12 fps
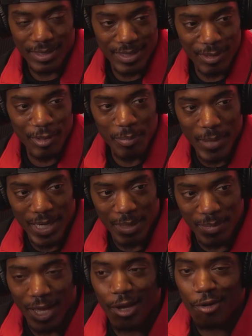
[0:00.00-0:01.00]
it's still the man
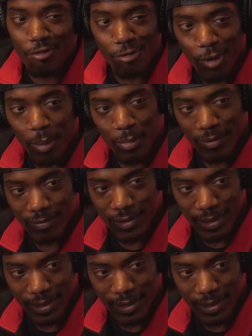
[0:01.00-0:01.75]
them that I grew up with.